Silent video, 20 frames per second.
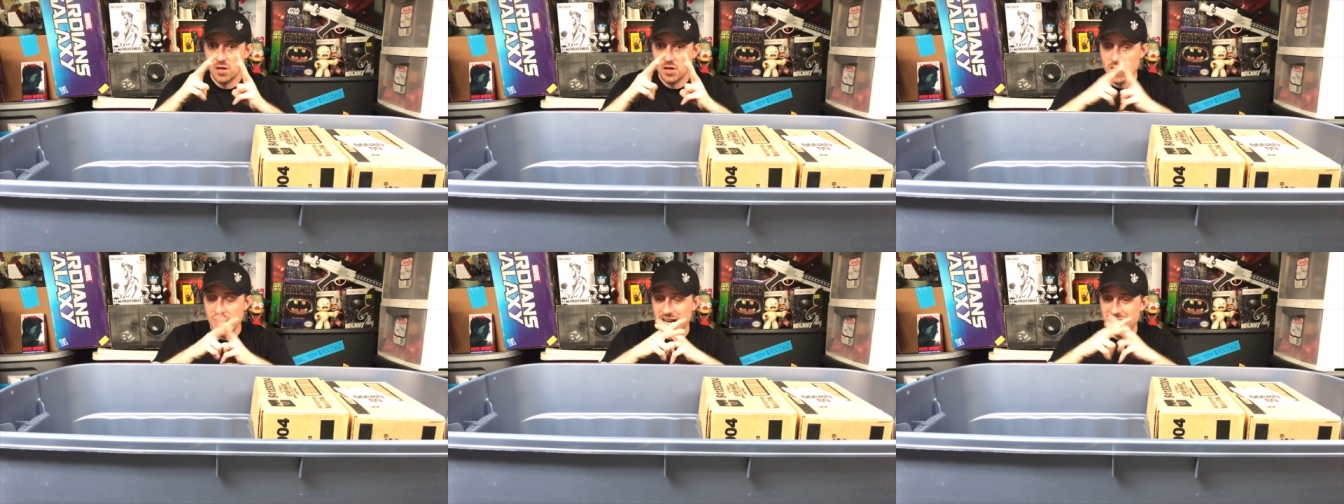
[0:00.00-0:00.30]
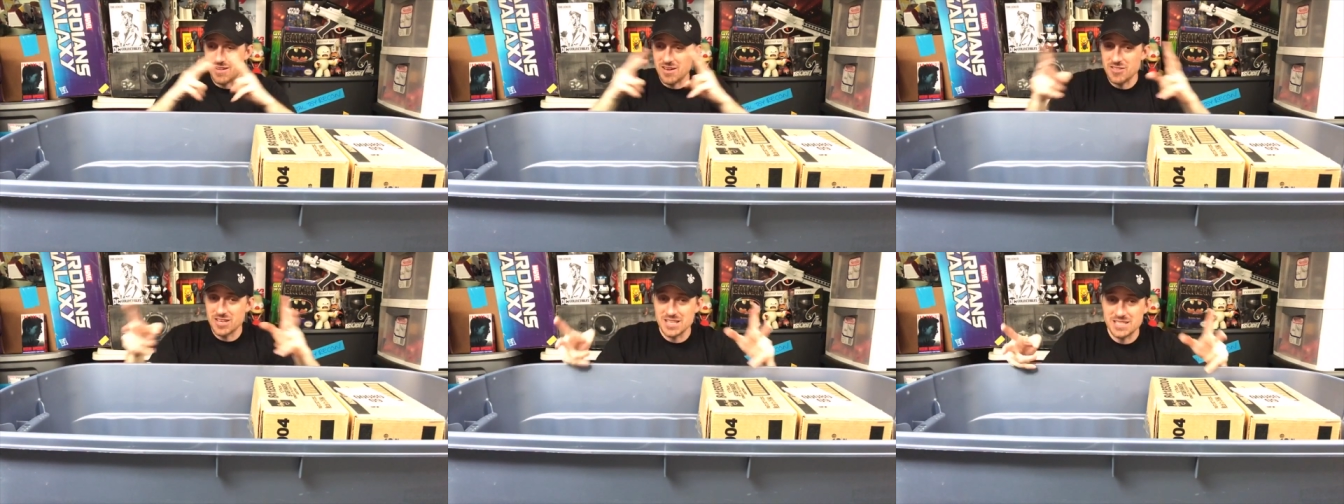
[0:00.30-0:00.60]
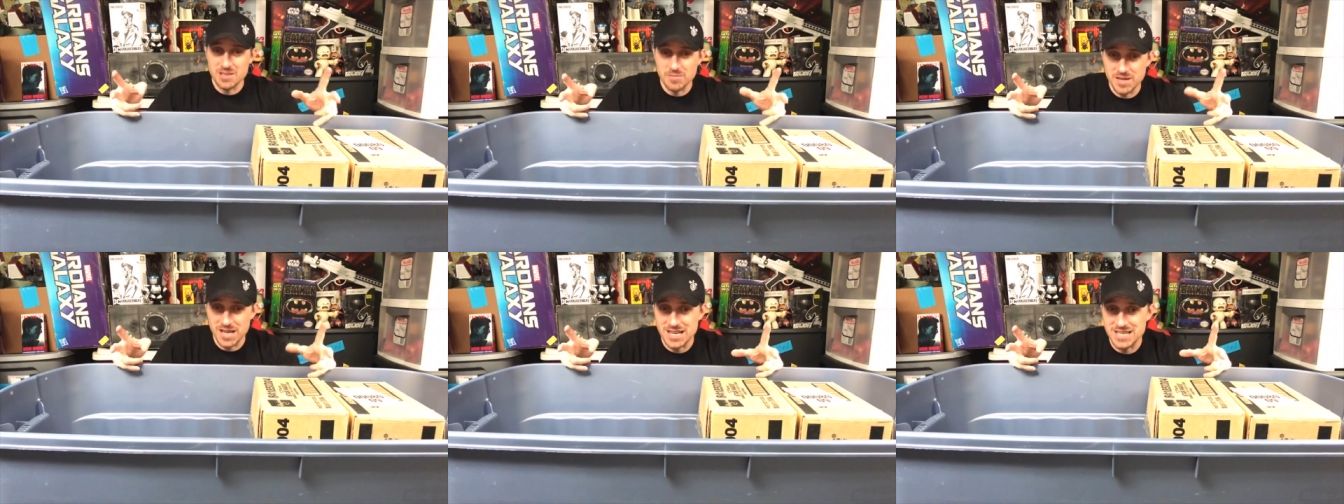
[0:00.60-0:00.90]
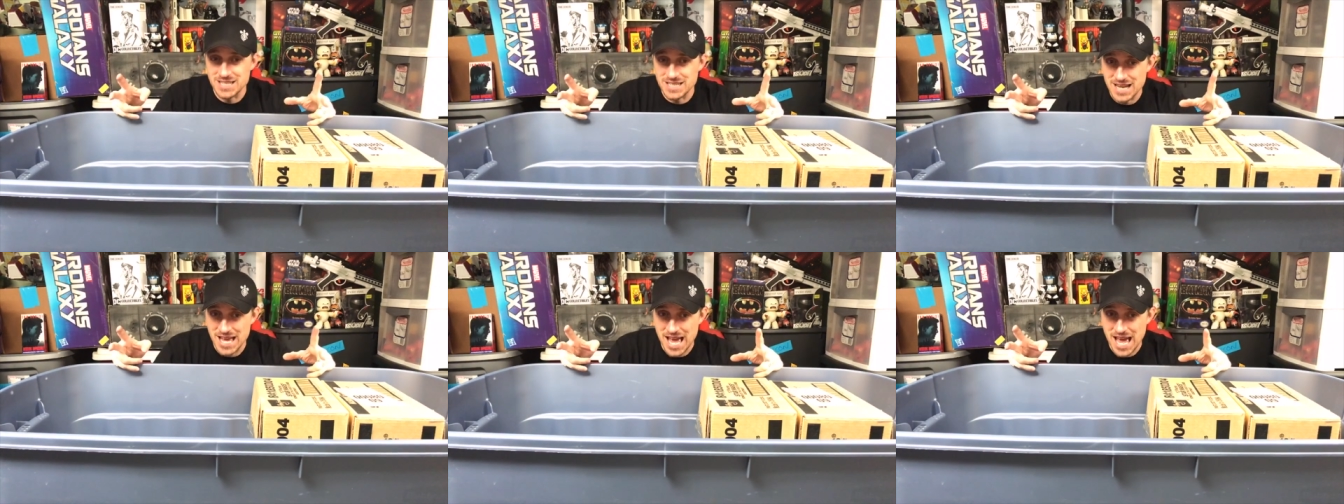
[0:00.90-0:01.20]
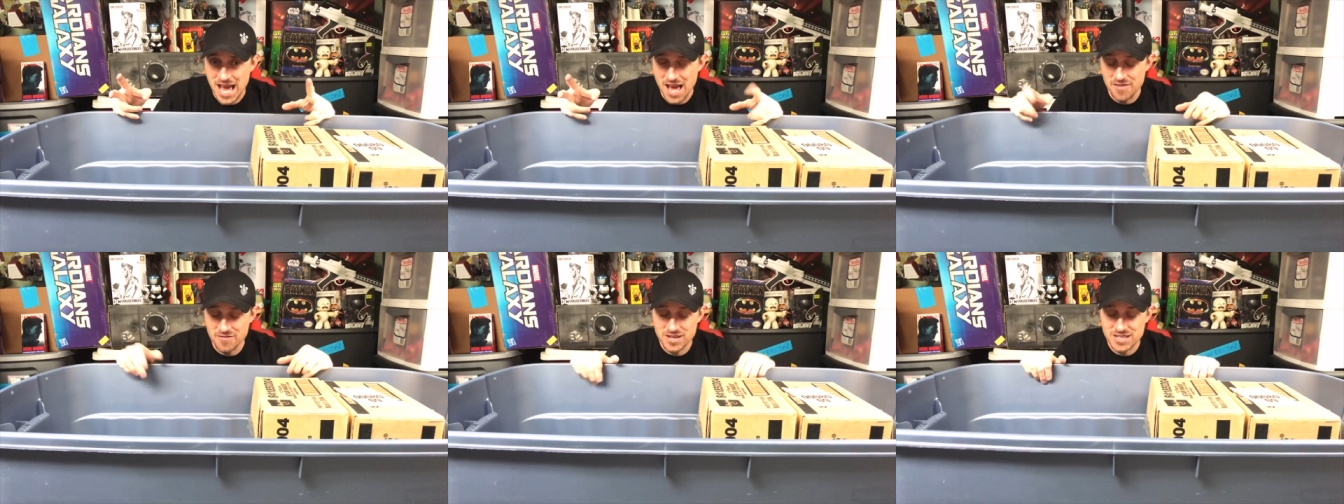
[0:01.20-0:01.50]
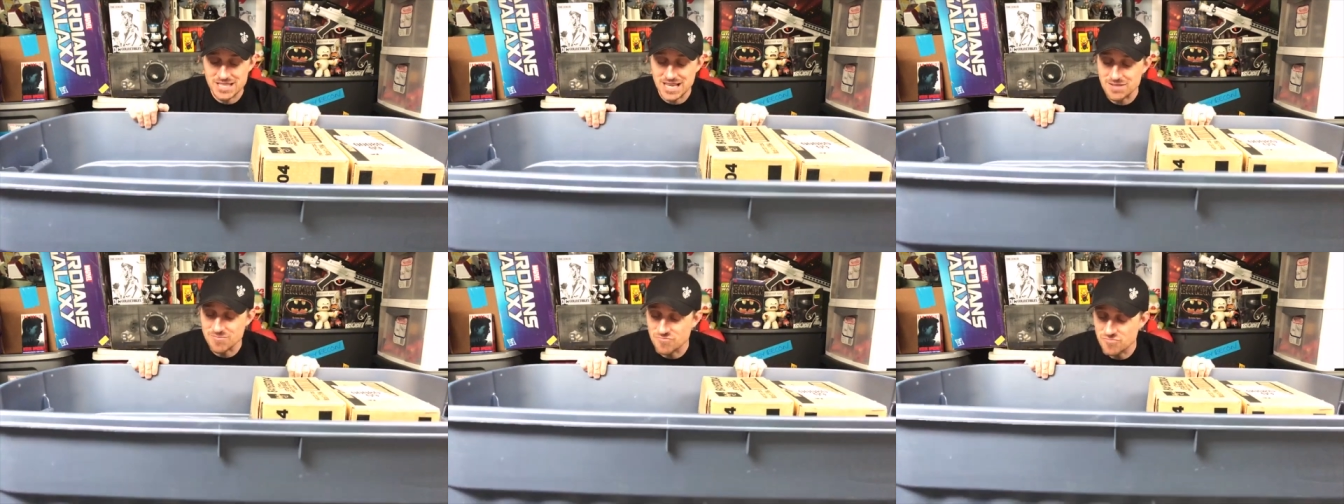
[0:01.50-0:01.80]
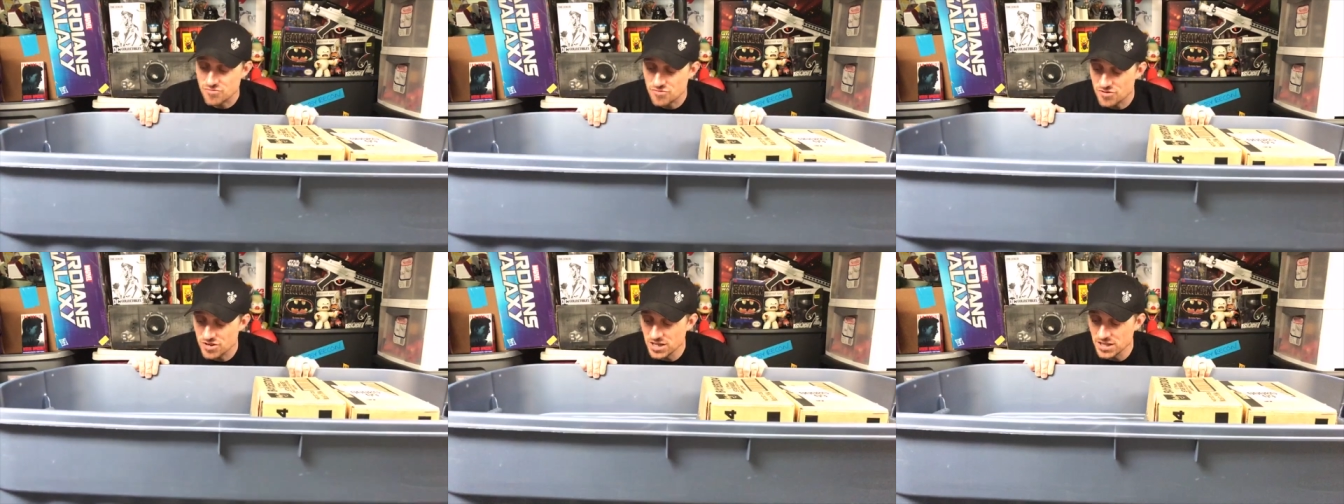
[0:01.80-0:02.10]
I'd rather get something I didn't have, because I'm
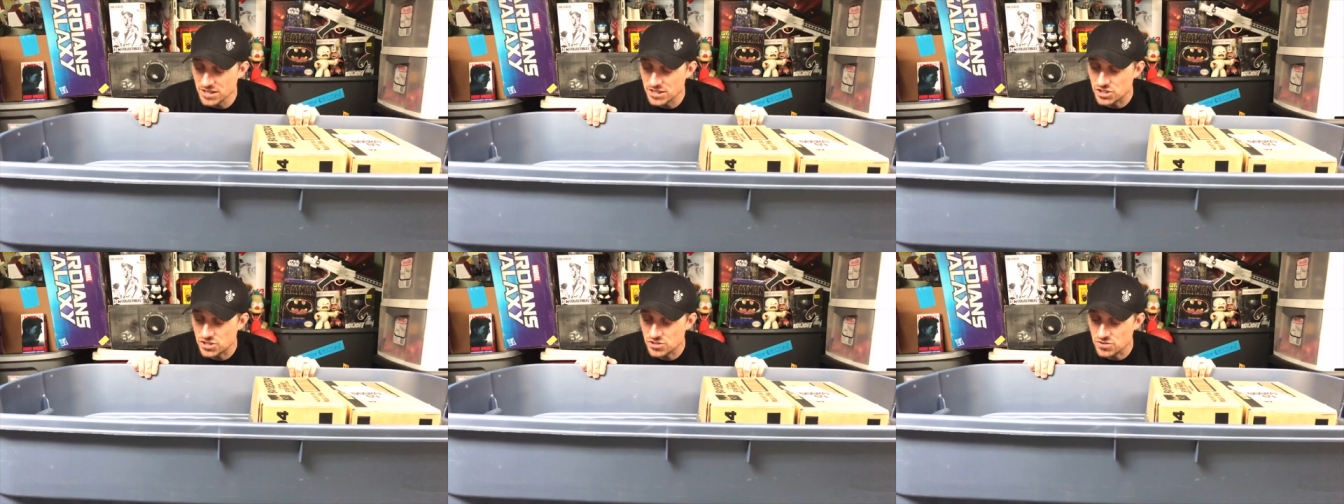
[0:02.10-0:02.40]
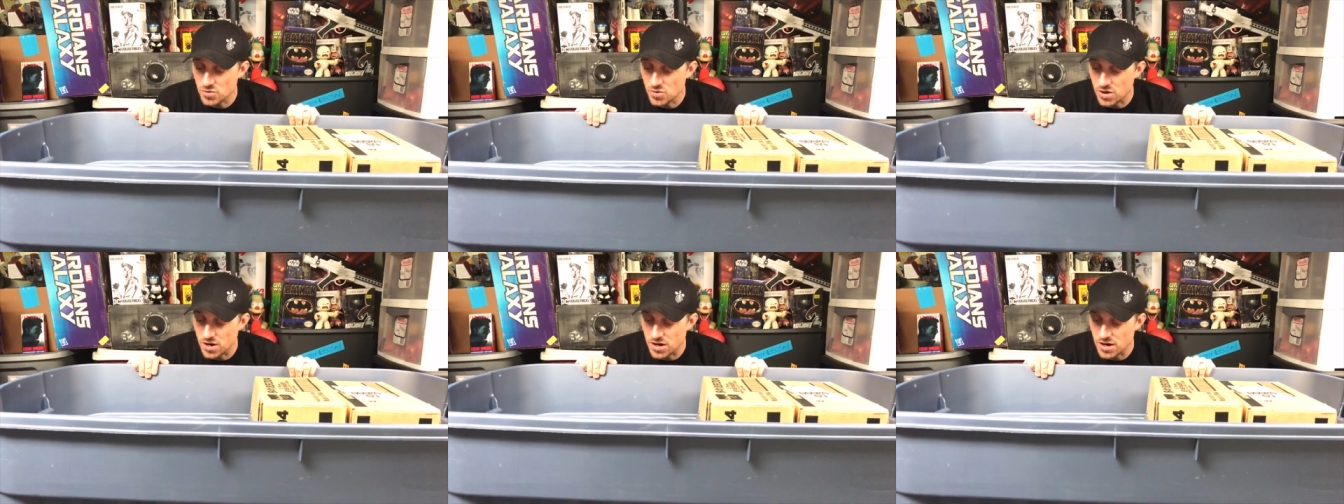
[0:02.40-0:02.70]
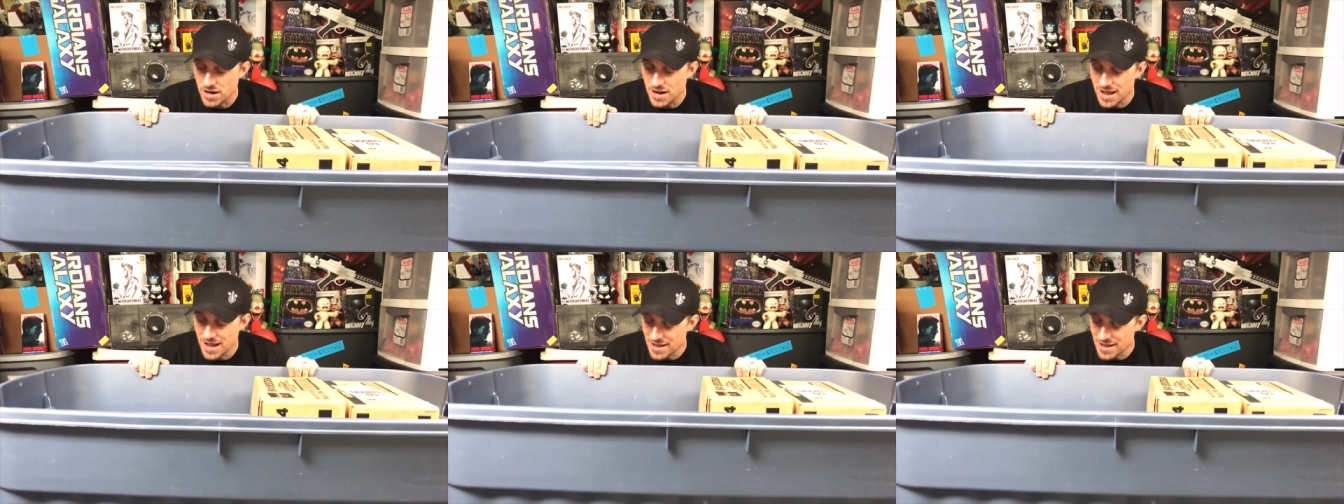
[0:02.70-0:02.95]
really sure